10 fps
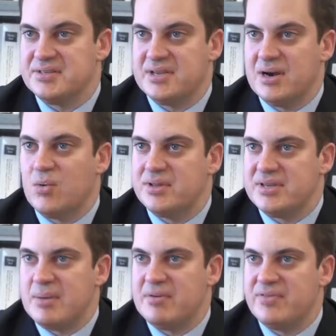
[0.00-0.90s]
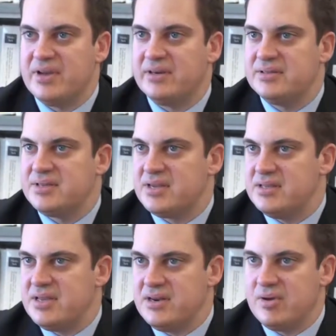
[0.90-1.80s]
It's not a one-time event. It's a
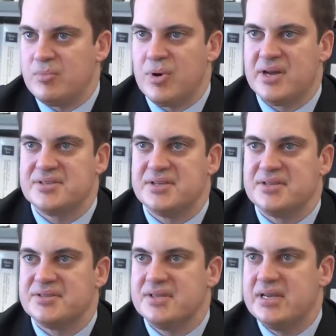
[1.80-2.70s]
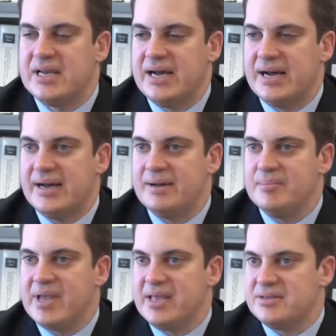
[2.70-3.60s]
continuing process,
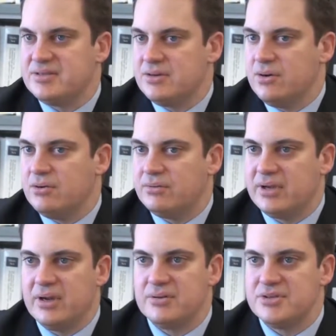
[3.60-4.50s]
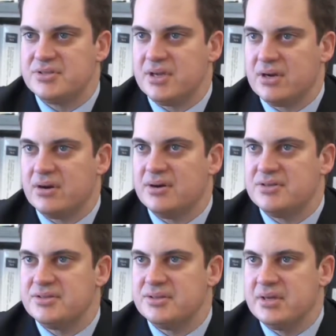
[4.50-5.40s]
and so, you know, just
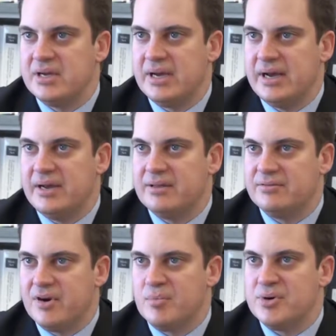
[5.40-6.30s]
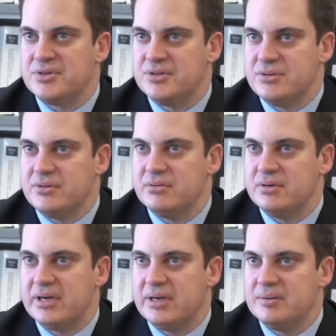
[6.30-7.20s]
encourage farmers to
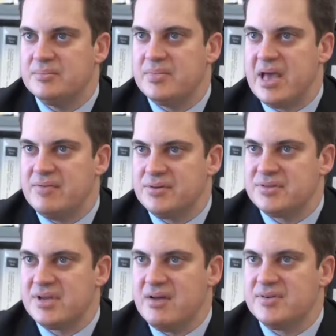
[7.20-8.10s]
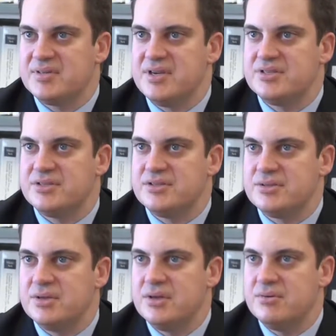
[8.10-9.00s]
have those
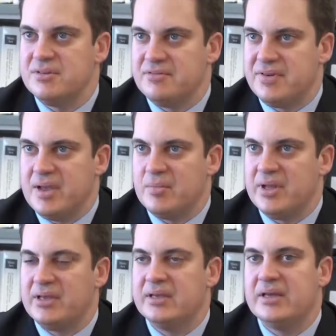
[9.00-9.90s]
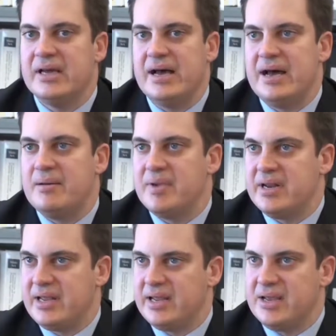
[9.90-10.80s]
conversations with the family, and
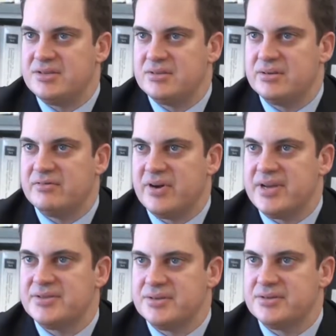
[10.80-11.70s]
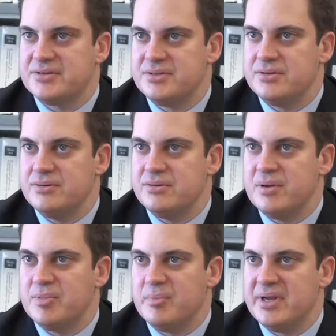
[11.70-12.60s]
engage their advisors to
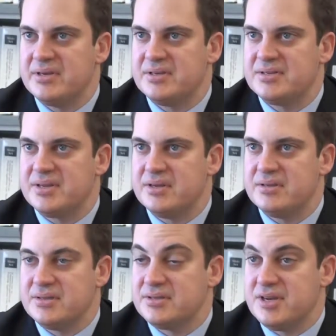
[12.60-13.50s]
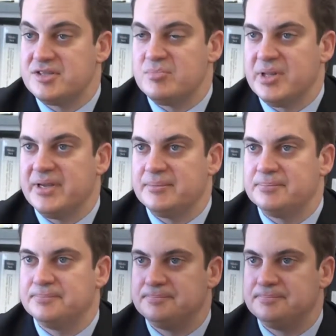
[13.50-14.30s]
implement a succession plan.